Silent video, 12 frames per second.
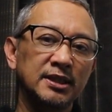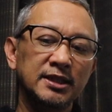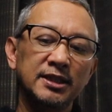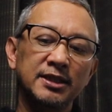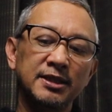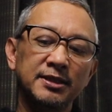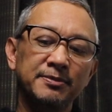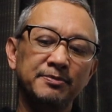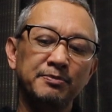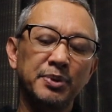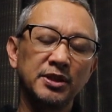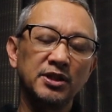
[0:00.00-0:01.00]

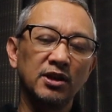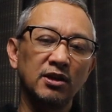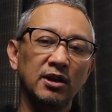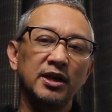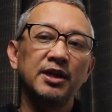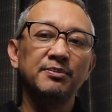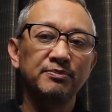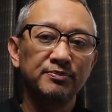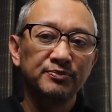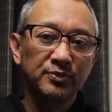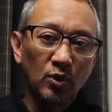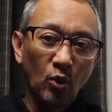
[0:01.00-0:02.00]
Um, particularly
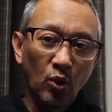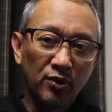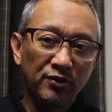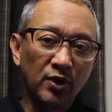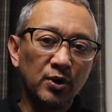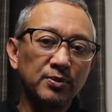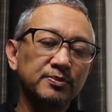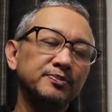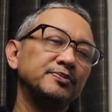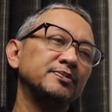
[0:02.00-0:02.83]
ORWO.